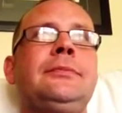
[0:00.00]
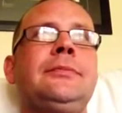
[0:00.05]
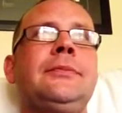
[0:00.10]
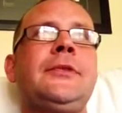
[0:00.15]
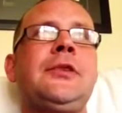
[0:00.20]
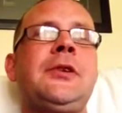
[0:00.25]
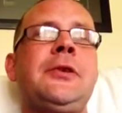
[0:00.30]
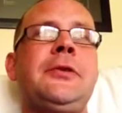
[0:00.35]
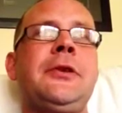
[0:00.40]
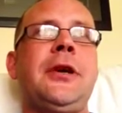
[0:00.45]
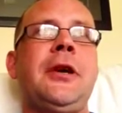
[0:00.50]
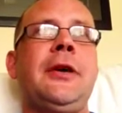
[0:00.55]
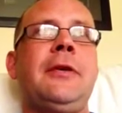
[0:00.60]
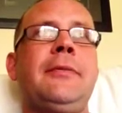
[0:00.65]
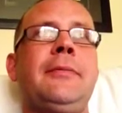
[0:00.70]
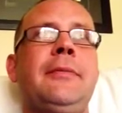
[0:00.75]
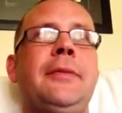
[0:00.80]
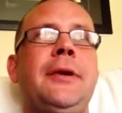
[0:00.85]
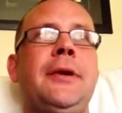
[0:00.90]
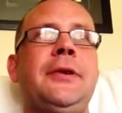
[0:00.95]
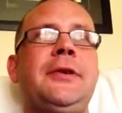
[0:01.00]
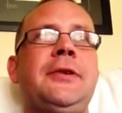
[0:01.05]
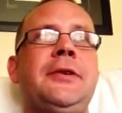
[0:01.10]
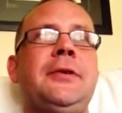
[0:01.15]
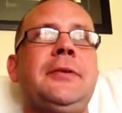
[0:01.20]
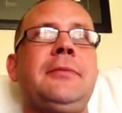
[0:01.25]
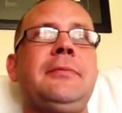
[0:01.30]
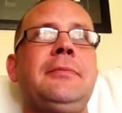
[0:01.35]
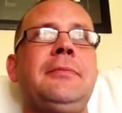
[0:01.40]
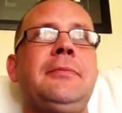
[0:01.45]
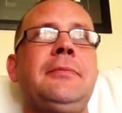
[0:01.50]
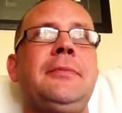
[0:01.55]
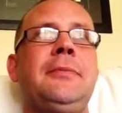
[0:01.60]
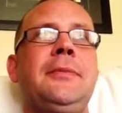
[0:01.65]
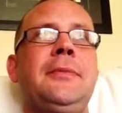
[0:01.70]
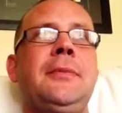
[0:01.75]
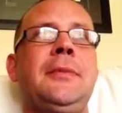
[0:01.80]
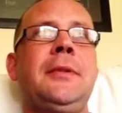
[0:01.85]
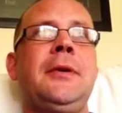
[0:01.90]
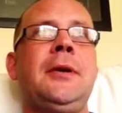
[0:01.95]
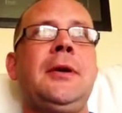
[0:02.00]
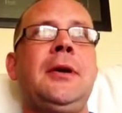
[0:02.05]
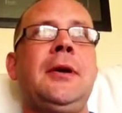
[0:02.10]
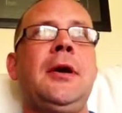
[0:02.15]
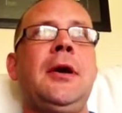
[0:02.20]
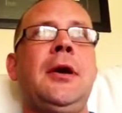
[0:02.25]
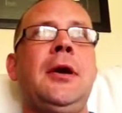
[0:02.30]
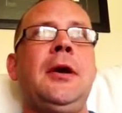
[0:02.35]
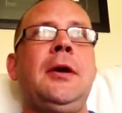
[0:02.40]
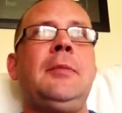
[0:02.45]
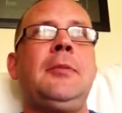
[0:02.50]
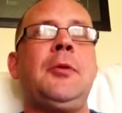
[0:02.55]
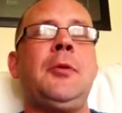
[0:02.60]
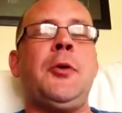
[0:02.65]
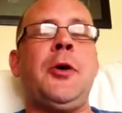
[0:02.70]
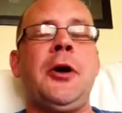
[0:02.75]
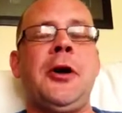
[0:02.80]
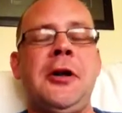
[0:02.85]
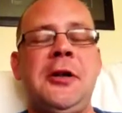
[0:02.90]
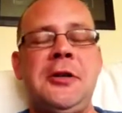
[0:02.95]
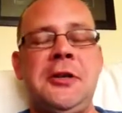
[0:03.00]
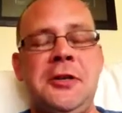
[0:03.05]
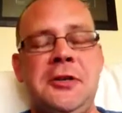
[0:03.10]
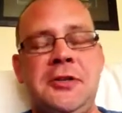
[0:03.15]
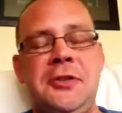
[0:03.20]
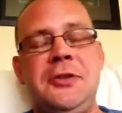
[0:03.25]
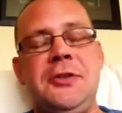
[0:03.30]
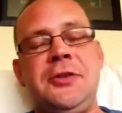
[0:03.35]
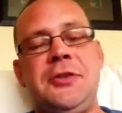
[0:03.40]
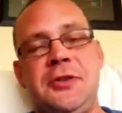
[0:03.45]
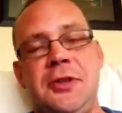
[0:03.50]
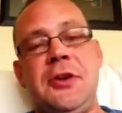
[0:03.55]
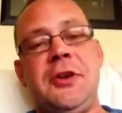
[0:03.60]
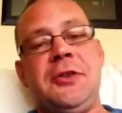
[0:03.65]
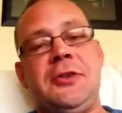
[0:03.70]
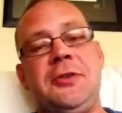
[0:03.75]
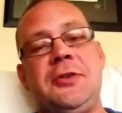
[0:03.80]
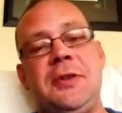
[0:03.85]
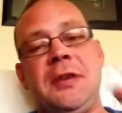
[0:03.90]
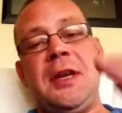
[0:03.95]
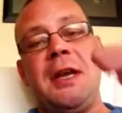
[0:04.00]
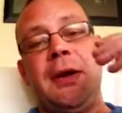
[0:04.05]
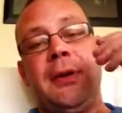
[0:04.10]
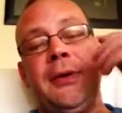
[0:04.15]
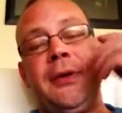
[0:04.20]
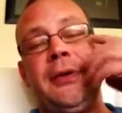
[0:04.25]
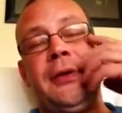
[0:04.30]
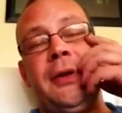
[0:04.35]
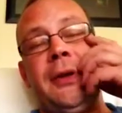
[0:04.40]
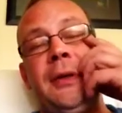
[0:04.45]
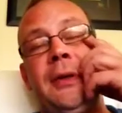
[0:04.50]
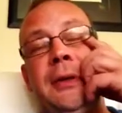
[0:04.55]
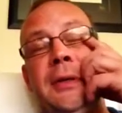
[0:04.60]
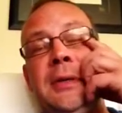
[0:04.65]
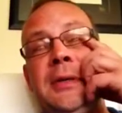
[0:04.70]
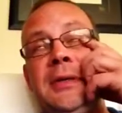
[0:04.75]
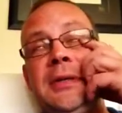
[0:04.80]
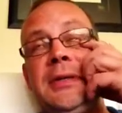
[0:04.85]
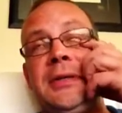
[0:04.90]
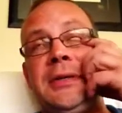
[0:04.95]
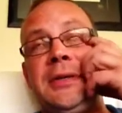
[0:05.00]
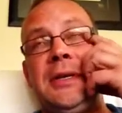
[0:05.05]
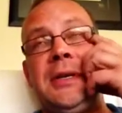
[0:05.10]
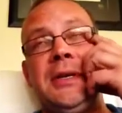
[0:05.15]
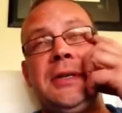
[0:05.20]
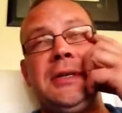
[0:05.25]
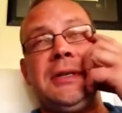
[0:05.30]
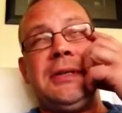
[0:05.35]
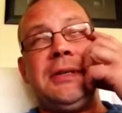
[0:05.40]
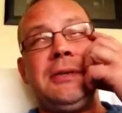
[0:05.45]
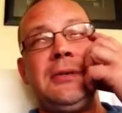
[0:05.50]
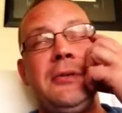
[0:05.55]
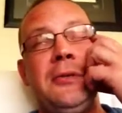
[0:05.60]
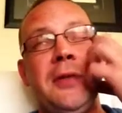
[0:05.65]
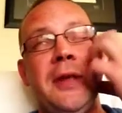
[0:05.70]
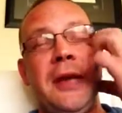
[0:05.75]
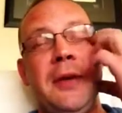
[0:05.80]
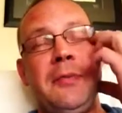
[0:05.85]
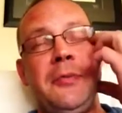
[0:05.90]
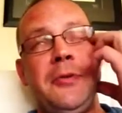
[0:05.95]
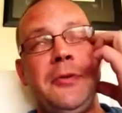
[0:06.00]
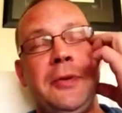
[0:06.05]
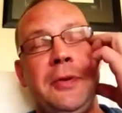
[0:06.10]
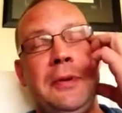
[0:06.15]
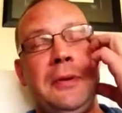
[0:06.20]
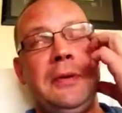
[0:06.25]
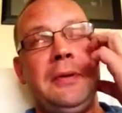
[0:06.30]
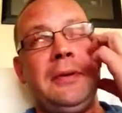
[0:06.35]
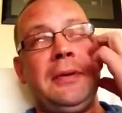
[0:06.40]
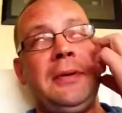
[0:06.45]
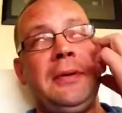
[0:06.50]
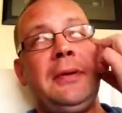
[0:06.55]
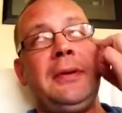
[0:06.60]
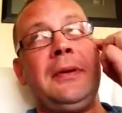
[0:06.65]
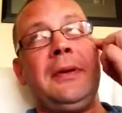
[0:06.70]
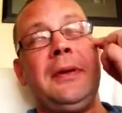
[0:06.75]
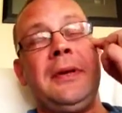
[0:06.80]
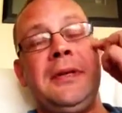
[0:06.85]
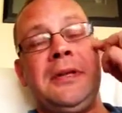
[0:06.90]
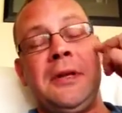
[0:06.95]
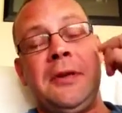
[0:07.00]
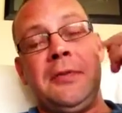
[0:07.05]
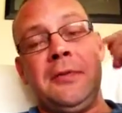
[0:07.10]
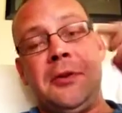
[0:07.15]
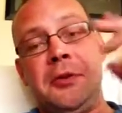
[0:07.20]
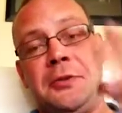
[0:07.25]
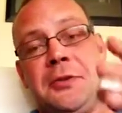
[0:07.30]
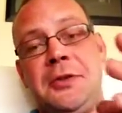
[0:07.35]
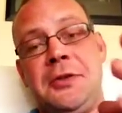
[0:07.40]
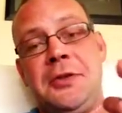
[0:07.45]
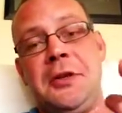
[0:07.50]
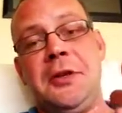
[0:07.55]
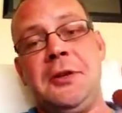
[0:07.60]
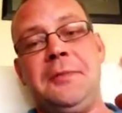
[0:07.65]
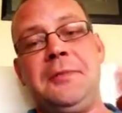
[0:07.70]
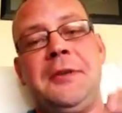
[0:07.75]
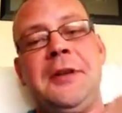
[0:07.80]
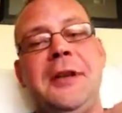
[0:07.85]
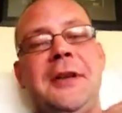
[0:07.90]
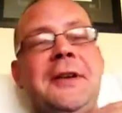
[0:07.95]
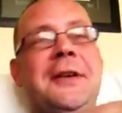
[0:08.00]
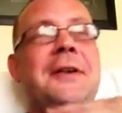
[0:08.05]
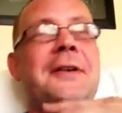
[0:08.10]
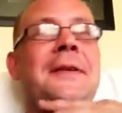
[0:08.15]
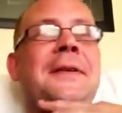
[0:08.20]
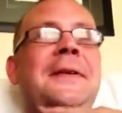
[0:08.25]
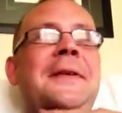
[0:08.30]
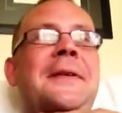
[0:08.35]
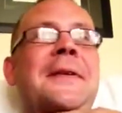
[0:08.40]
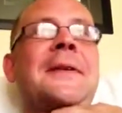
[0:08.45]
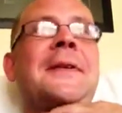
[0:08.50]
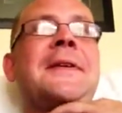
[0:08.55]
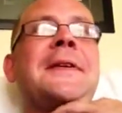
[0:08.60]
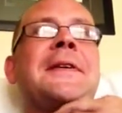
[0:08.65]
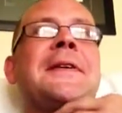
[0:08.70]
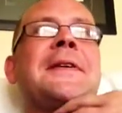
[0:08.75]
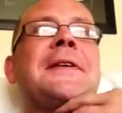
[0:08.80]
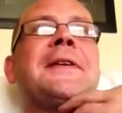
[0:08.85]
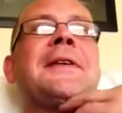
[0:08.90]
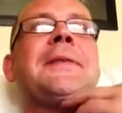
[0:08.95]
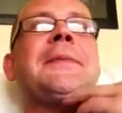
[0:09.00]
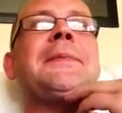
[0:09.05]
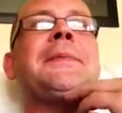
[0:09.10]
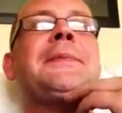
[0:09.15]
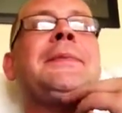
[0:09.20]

So yeah, I do. But what I need to start doing now, I think, is on that point, is I will start planning, you know,